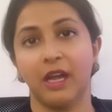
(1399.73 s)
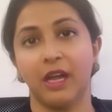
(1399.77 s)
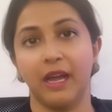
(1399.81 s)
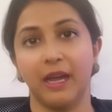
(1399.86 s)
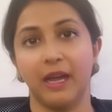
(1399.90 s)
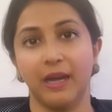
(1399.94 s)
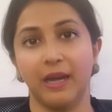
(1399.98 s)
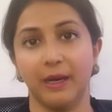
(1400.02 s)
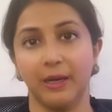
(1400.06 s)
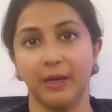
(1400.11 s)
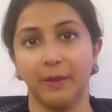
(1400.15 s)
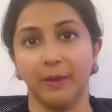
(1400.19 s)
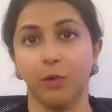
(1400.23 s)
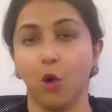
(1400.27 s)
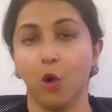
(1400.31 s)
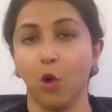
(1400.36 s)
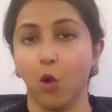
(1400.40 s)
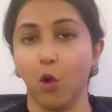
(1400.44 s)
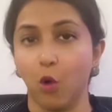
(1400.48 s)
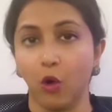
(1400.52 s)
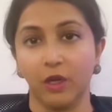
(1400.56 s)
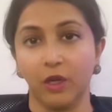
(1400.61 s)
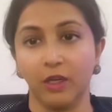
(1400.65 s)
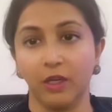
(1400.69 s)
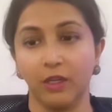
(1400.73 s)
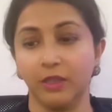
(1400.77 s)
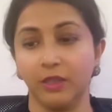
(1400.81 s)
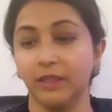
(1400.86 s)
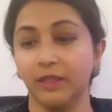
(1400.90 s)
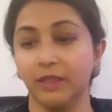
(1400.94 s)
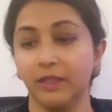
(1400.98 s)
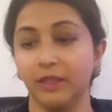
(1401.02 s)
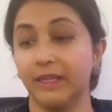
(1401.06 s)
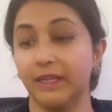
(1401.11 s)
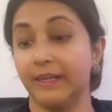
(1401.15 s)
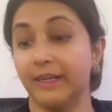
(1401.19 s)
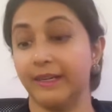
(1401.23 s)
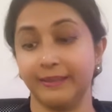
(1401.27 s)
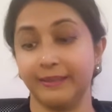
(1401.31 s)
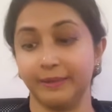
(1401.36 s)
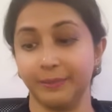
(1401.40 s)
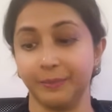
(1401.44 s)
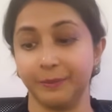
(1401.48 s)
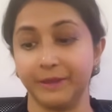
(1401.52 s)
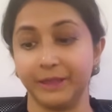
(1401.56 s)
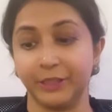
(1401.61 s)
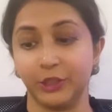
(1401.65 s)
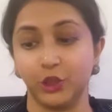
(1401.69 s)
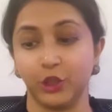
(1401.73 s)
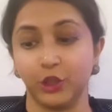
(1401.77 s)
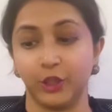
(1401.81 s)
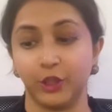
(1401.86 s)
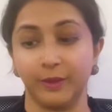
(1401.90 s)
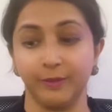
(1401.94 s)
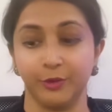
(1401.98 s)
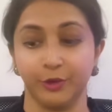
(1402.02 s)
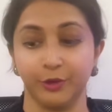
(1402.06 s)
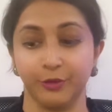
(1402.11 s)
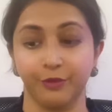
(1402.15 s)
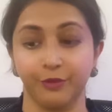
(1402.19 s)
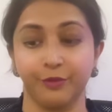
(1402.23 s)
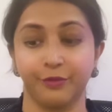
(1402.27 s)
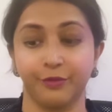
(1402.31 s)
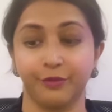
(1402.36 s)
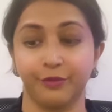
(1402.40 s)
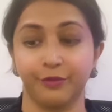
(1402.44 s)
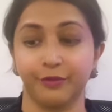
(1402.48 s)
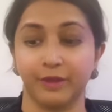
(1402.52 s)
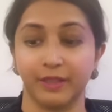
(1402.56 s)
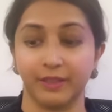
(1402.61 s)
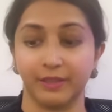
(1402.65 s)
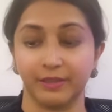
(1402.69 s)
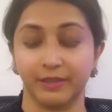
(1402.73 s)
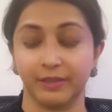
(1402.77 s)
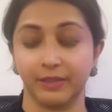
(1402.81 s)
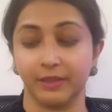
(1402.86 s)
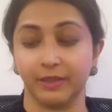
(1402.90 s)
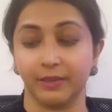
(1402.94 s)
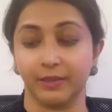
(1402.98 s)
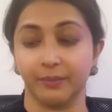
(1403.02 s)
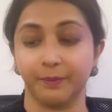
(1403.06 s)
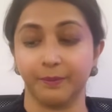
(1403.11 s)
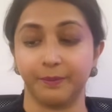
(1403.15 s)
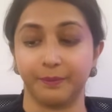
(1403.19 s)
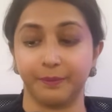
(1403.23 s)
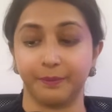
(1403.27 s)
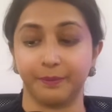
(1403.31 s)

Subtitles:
or in terms of the